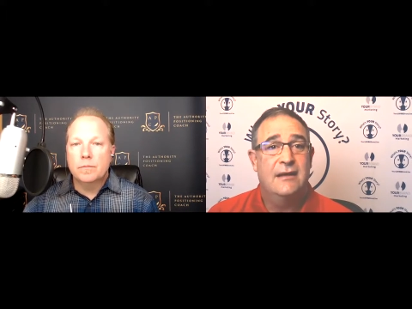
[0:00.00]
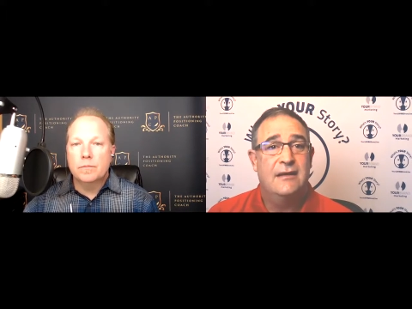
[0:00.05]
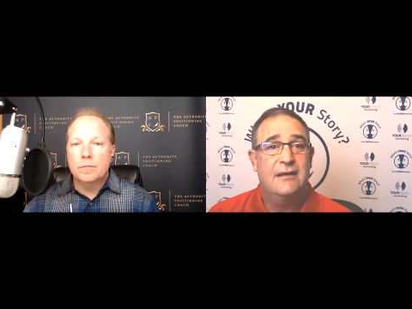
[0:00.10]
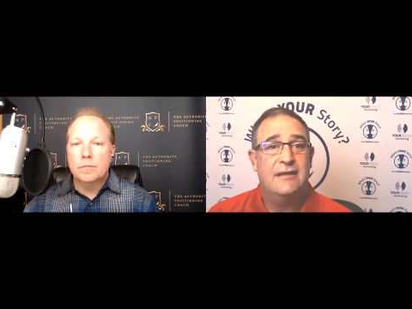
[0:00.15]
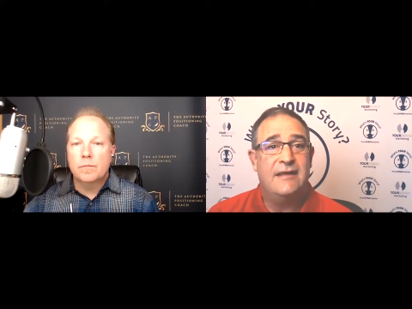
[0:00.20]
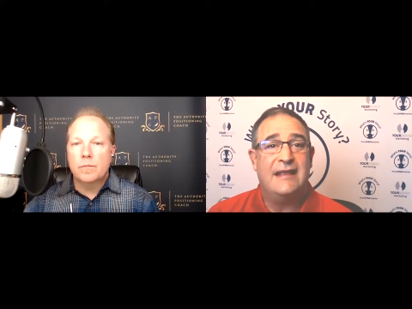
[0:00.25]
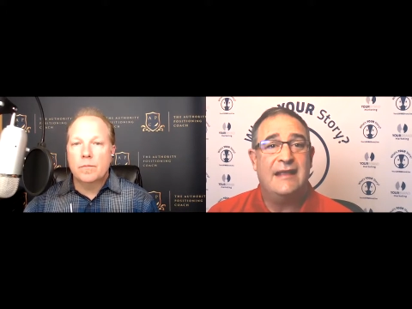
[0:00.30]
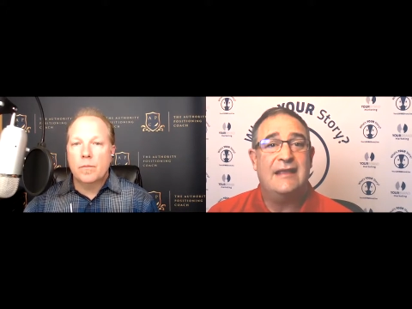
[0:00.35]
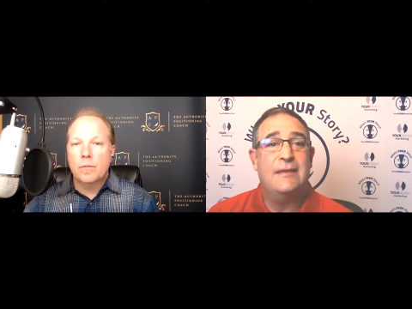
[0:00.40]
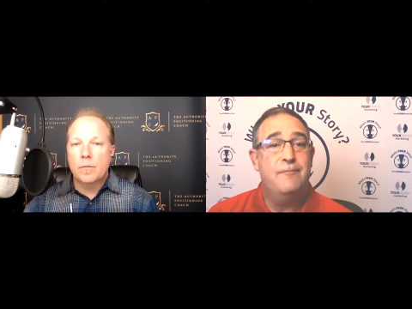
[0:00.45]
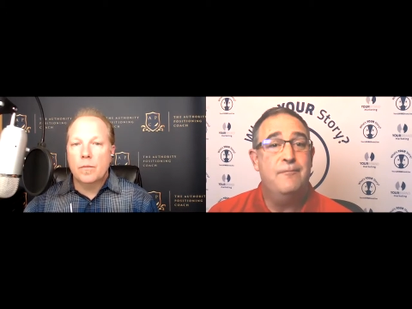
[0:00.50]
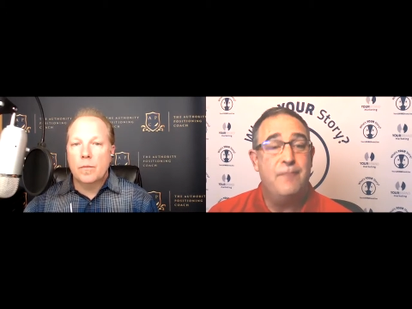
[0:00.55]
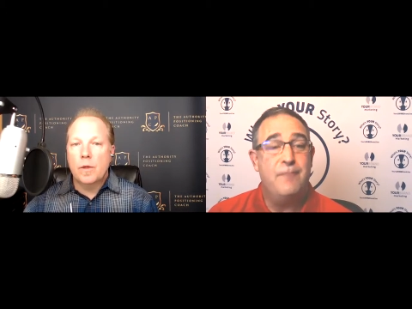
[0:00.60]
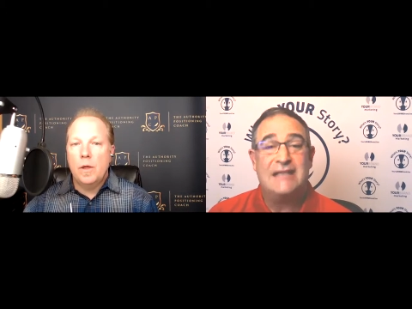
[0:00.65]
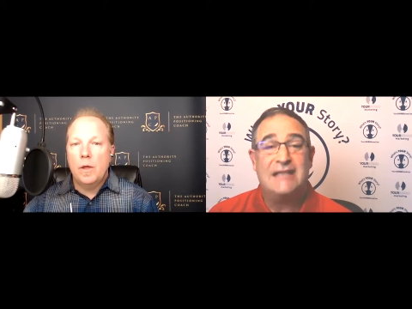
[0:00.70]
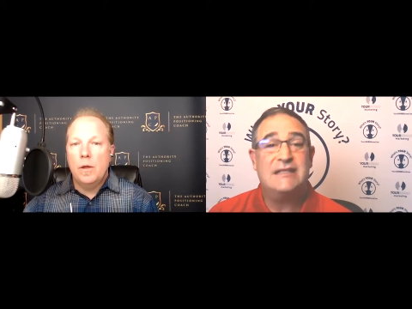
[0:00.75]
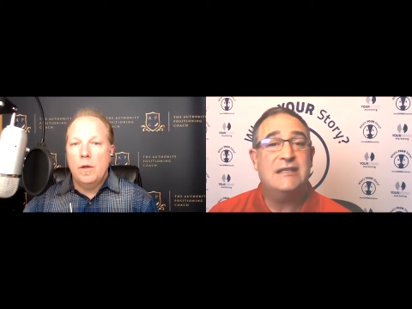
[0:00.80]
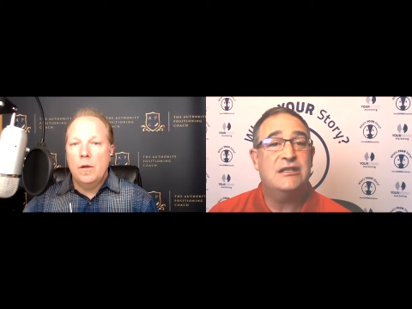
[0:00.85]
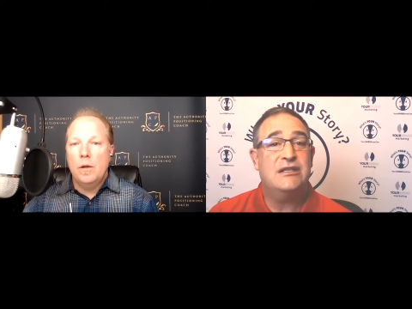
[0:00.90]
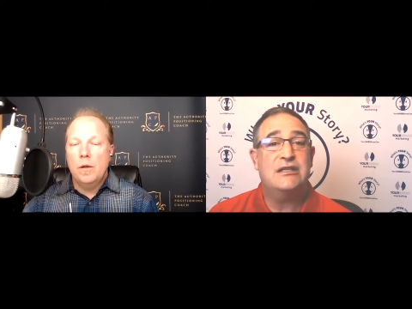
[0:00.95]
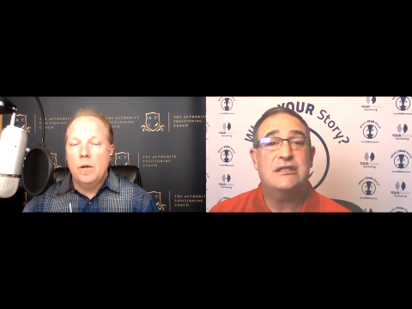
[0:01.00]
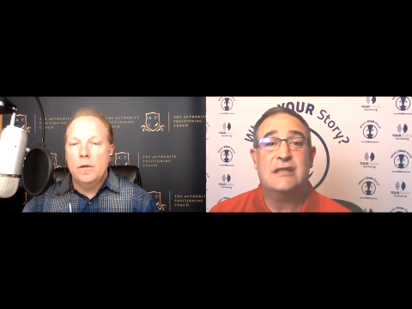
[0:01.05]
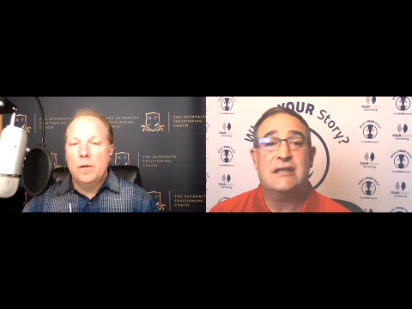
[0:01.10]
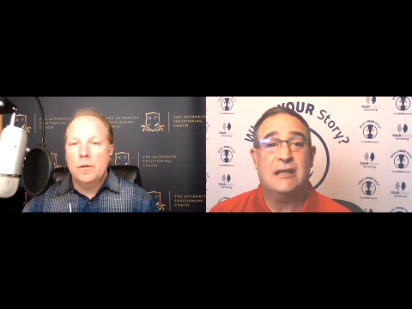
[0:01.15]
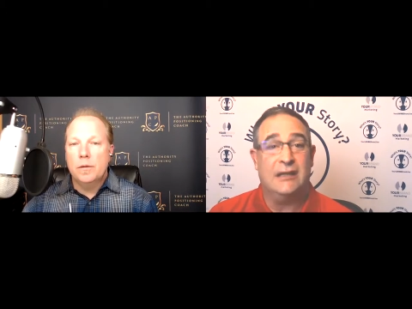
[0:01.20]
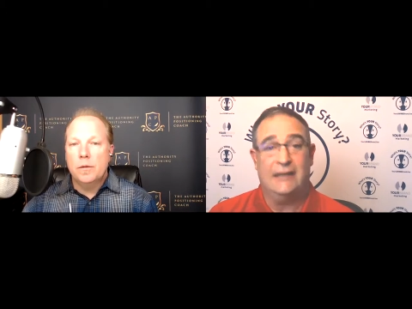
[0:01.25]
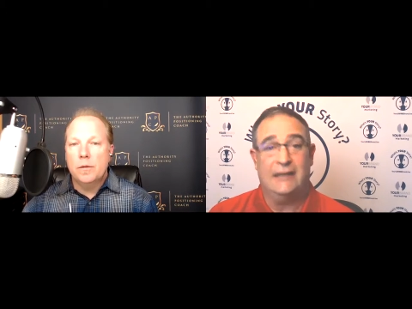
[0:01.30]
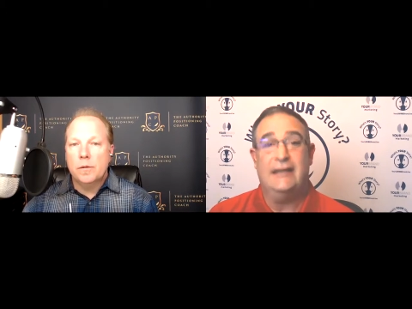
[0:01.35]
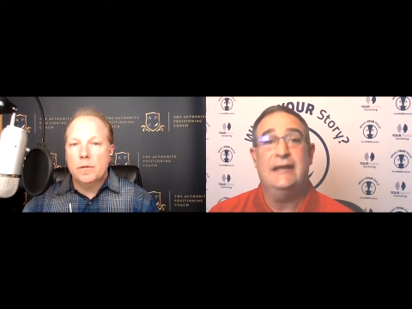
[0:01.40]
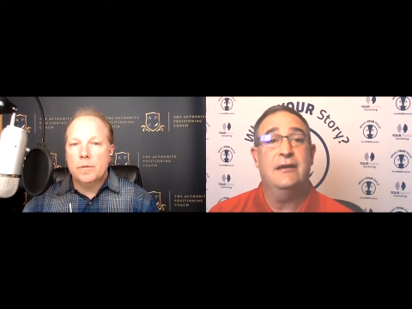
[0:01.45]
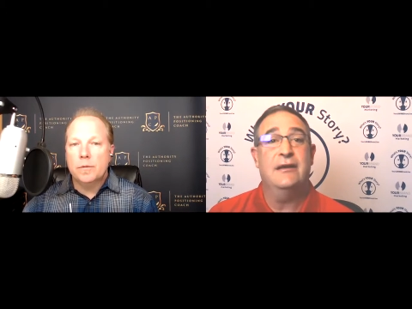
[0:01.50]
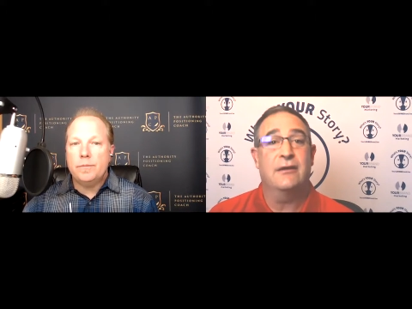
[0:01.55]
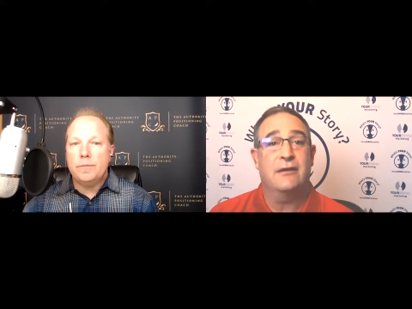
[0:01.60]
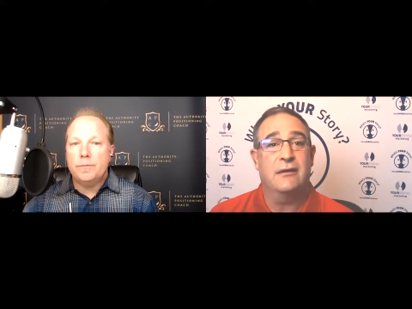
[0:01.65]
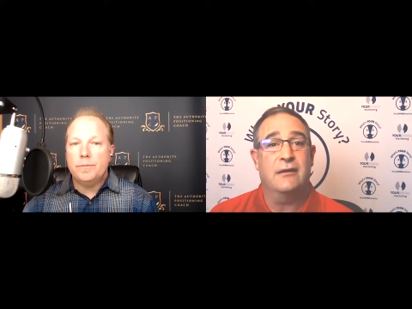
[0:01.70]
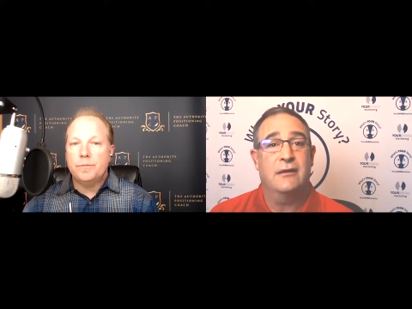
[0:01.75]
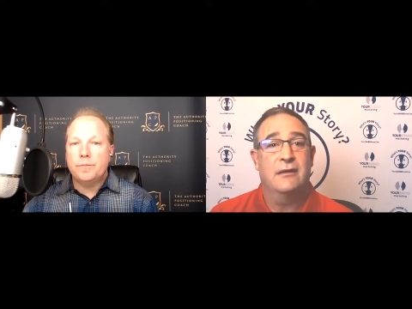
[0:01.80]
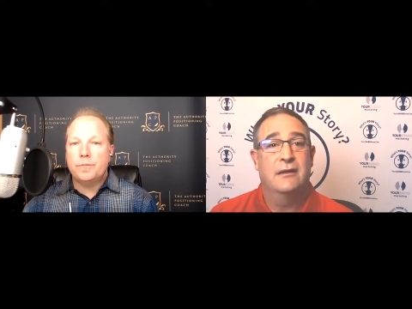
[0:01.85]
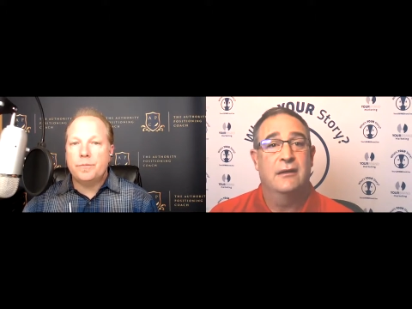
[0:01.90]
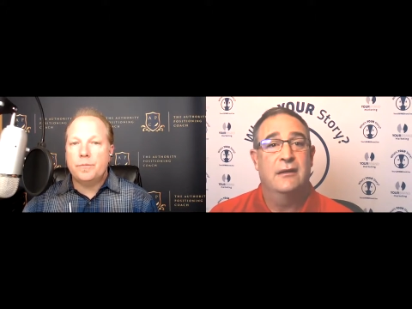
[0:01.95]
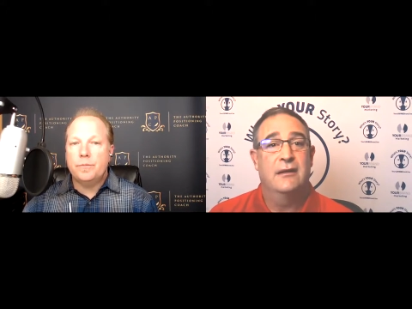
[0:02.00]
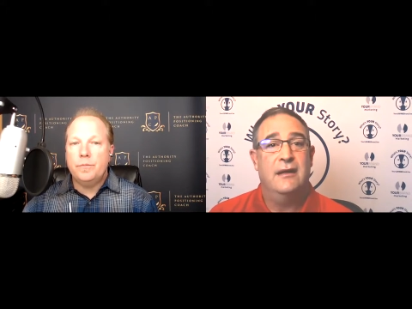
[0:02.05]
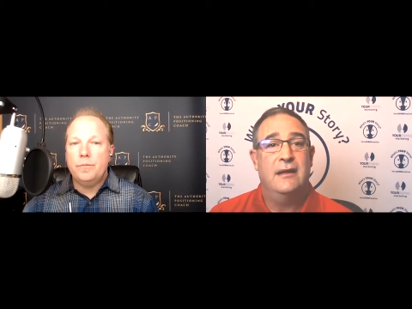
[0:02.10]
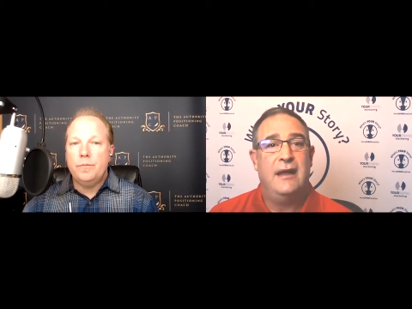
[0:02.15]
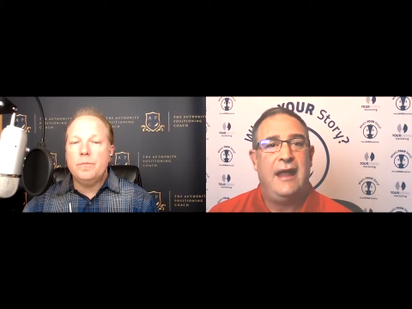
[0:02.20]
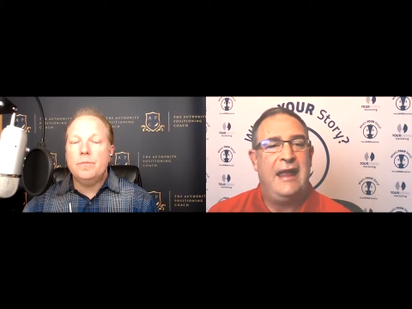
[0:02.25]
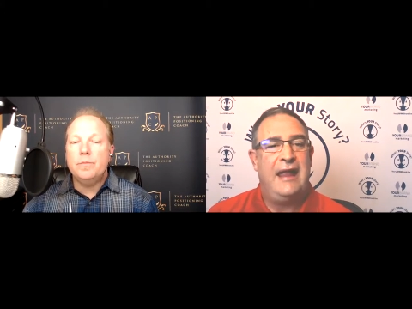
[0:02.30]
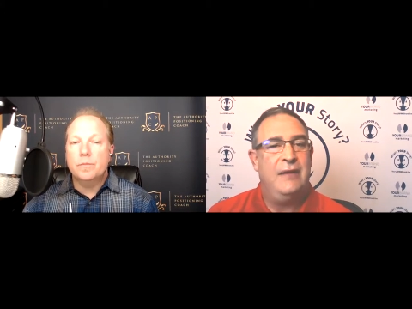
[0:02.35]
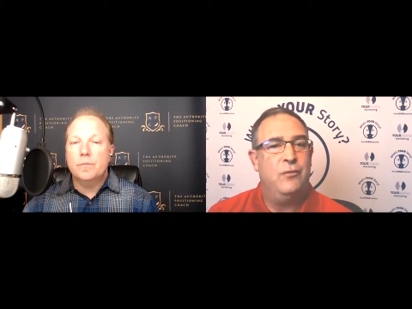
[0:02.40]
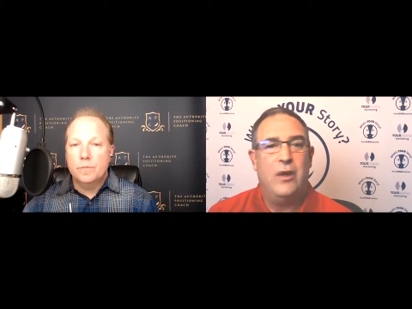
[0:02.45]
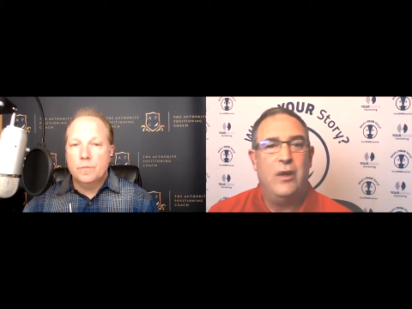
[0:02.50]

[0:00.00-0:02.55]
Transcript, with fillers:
Speaker 1: that the message is clear and